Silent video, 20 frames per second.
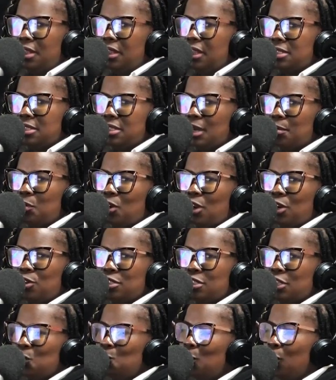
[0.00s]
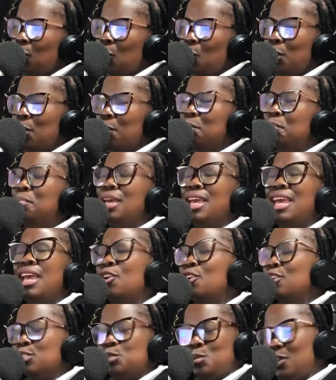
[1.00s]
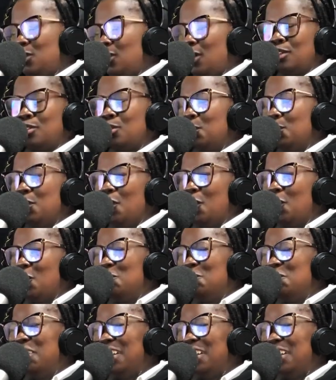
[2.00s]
this time around you said we're going big because we're not going home.